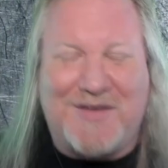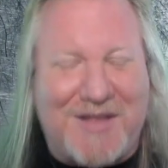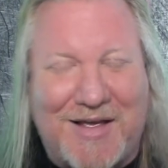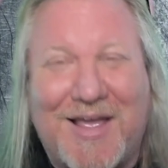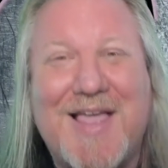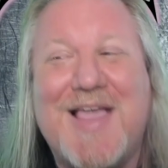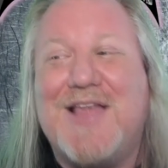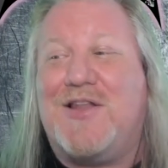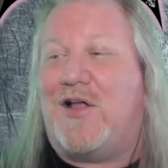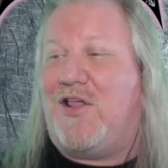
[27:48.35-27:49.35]

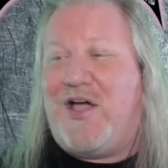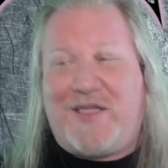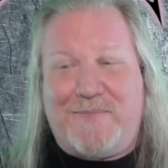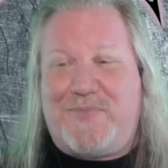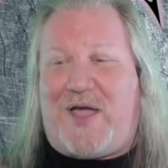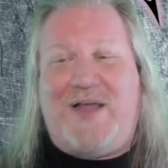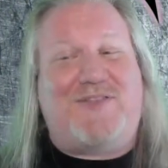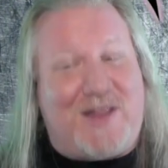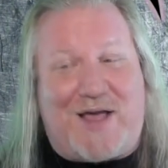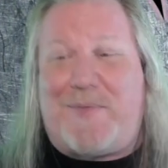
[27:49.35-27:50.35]
Now, look, I
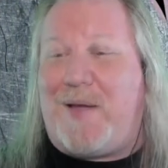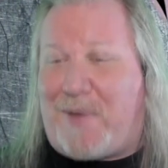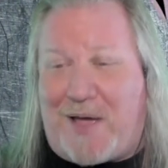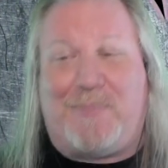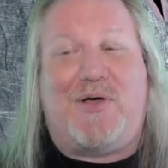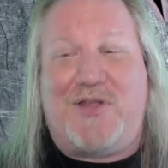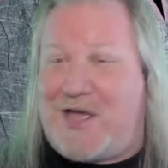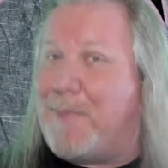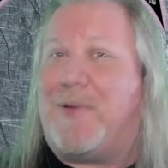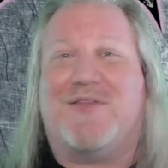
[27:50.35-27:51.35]
did have my mind blown a
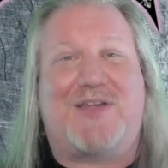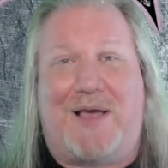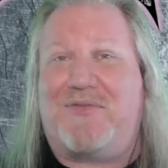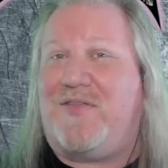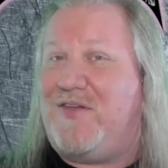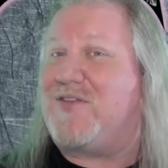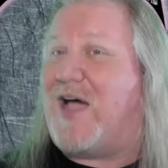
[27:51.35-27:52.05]
couple of times on this.